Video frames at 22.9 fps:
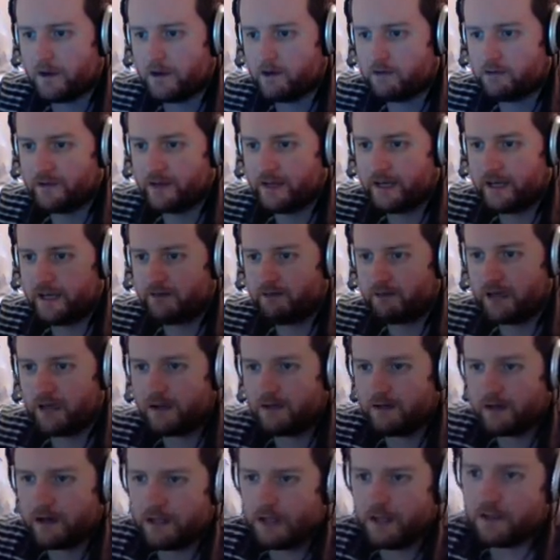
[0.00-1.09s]
Oh, you're over there,
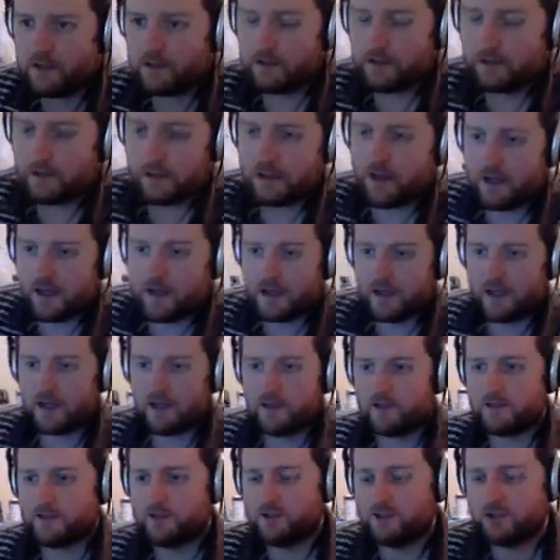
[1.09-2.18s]
right? Okay. Uh,
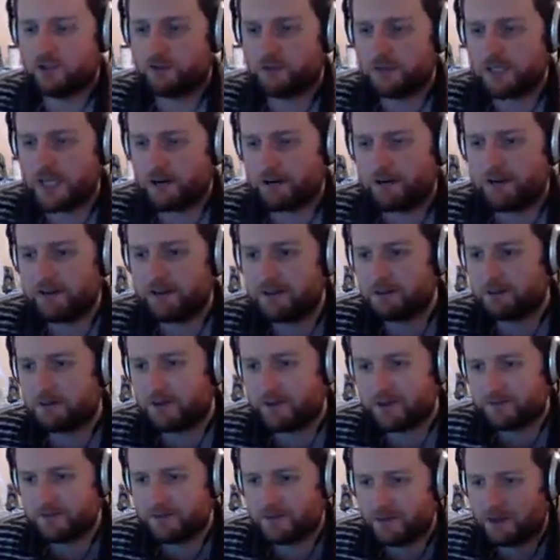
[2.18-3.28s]
jump down into the
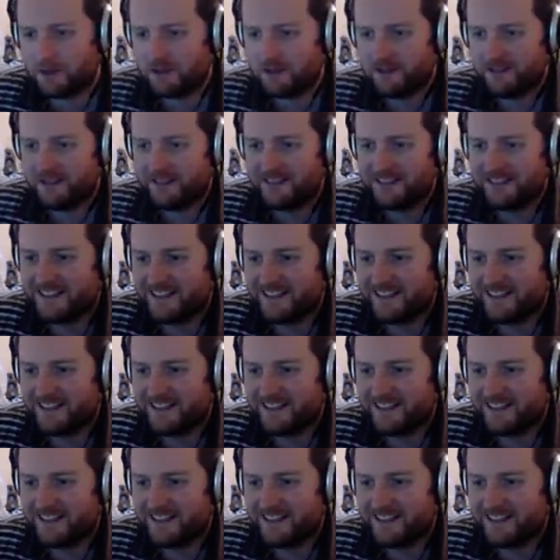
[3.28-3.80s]
waterfall.